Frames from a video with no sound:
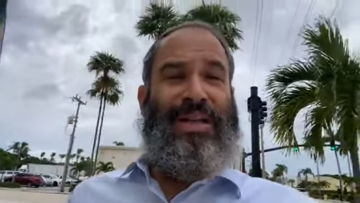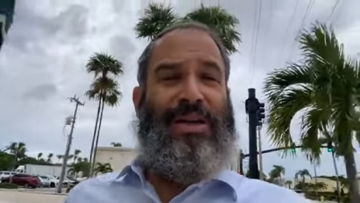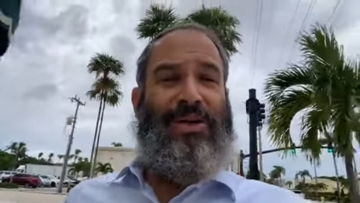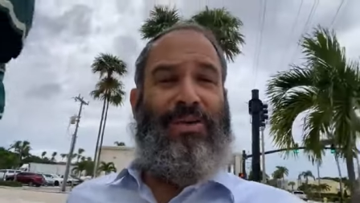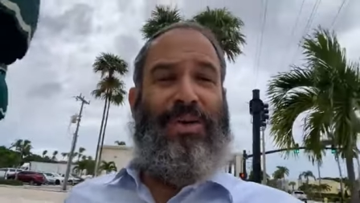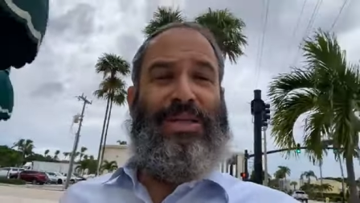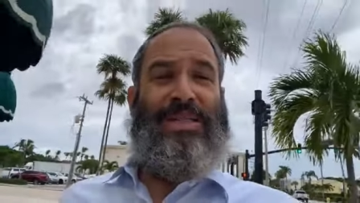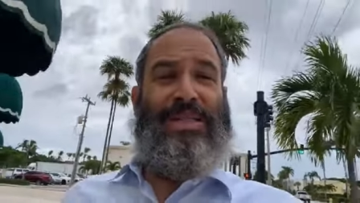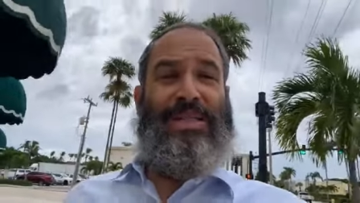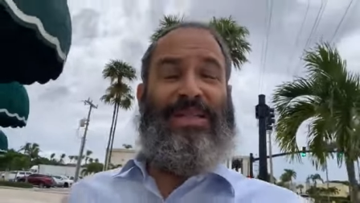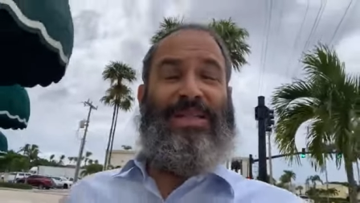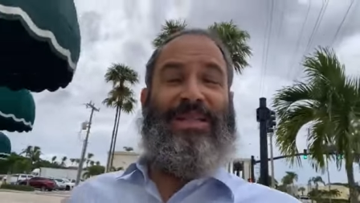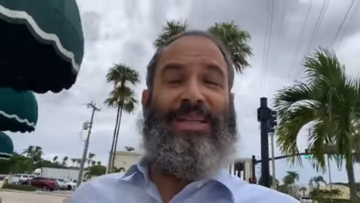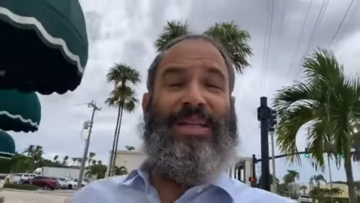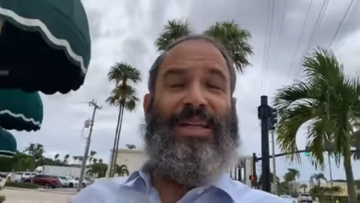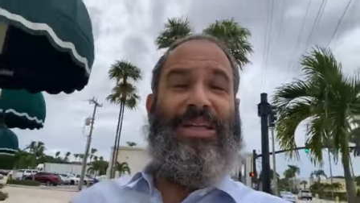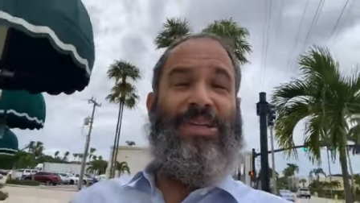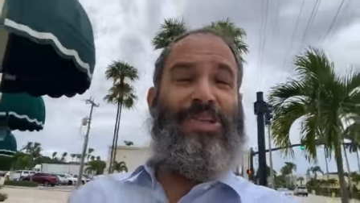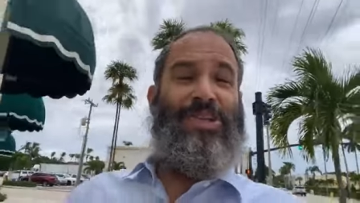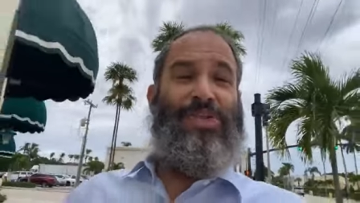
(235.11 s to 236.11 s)
It wasn't
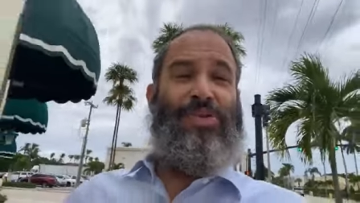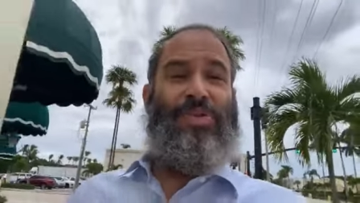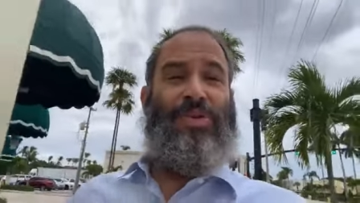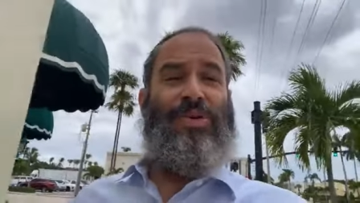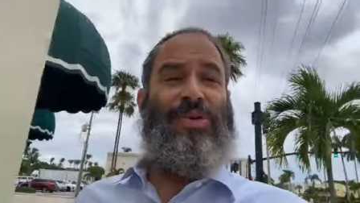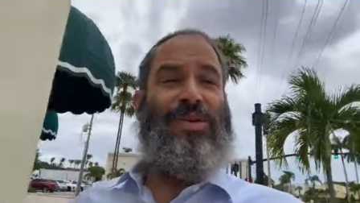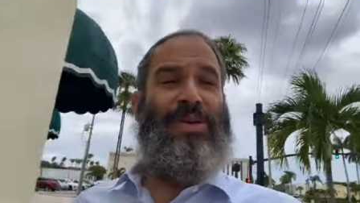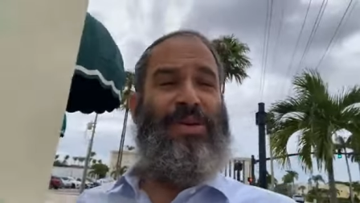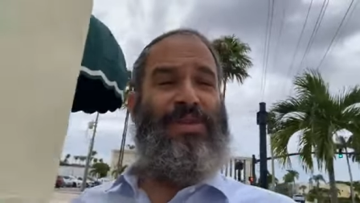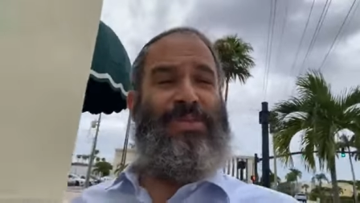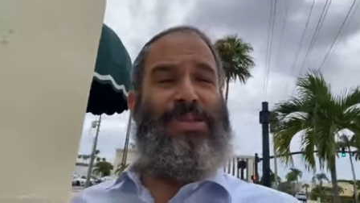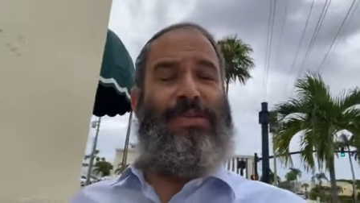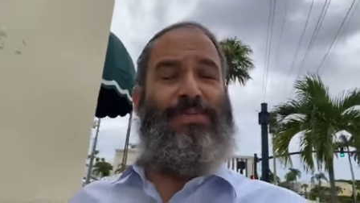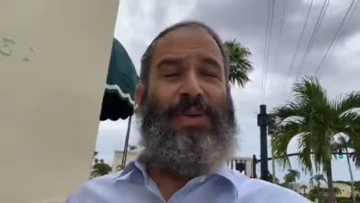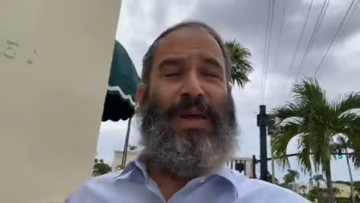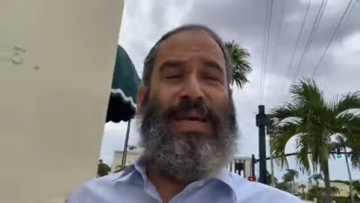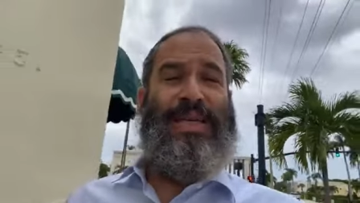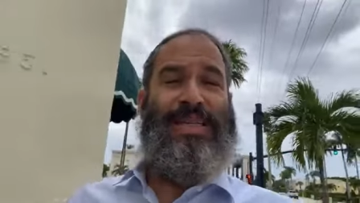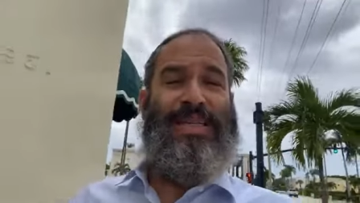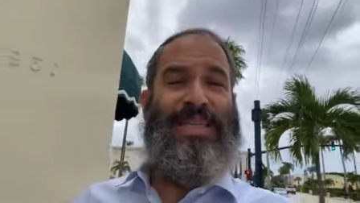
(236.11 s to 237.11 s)
an inch of
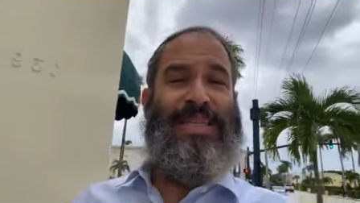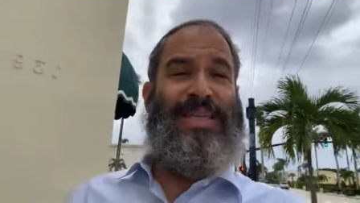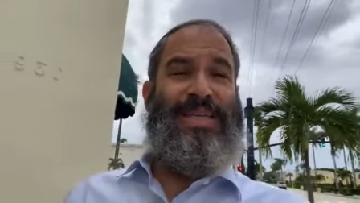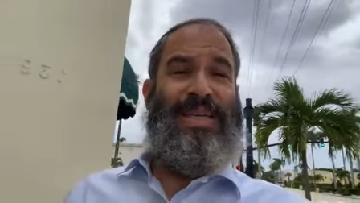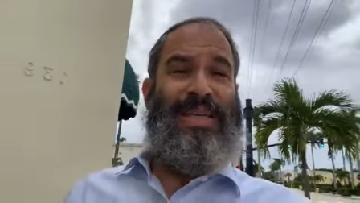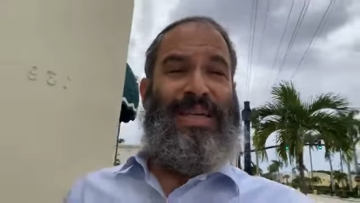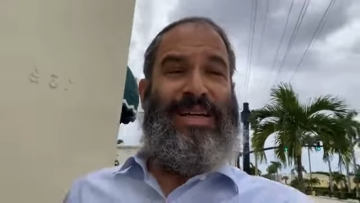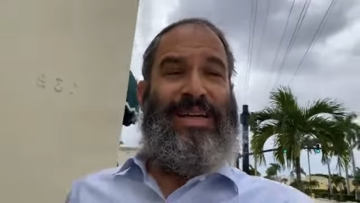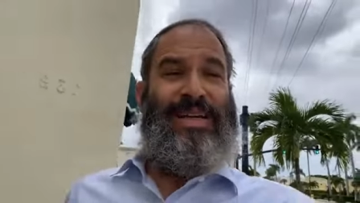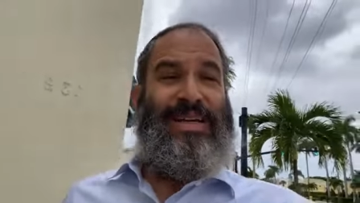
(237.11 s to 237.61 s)
space.